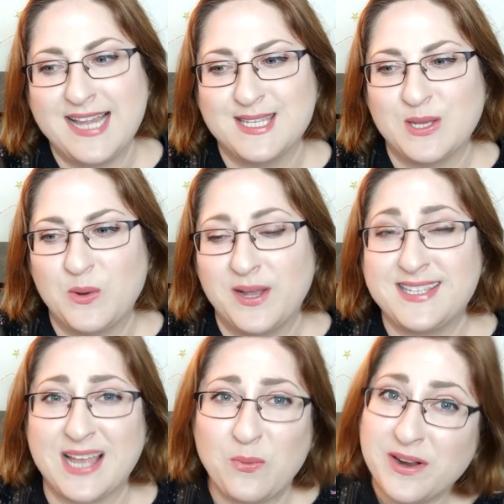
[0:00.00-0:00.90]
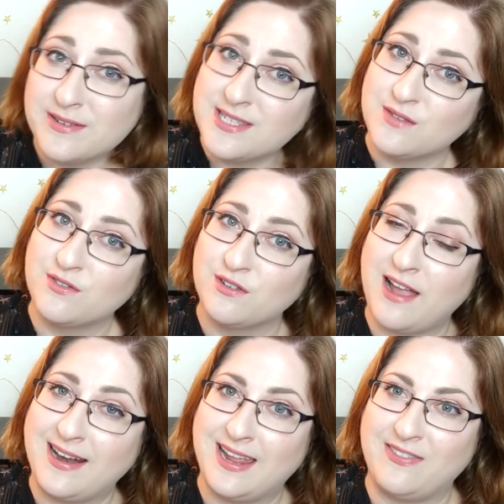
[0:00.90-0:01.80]
And so it's that weird silver
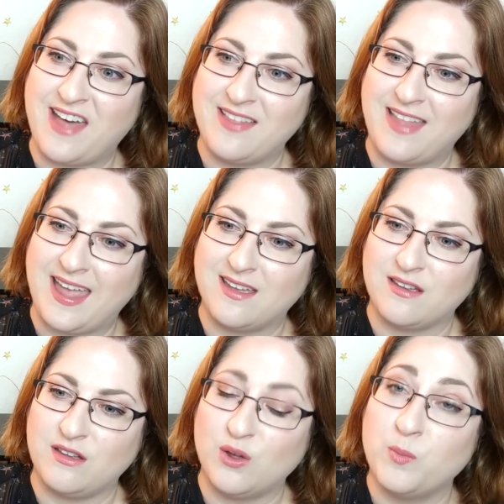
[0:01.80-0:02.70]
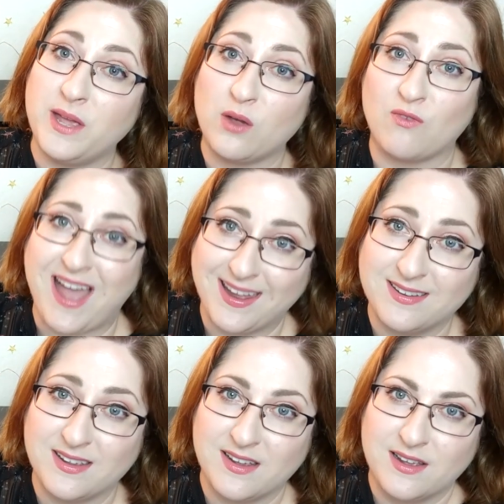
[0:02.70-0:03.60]
lining that, like, you're being read,